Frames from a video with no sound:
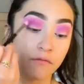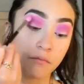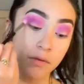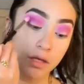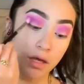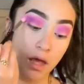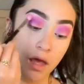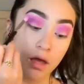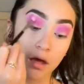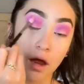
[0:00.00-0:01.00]
me
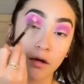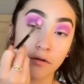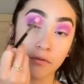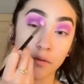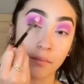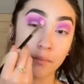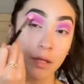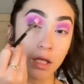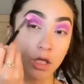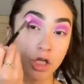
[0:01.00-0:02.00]
a kind of
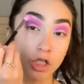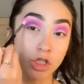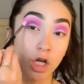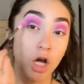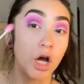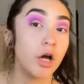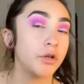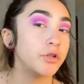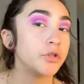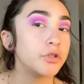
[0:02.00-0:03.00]
pinkish
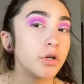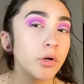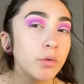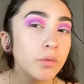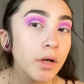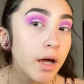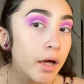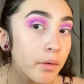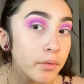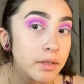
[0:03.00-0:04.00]
undertone,
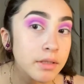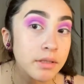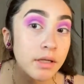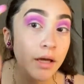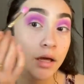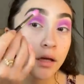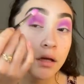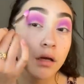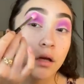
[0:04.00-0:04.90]
I would say.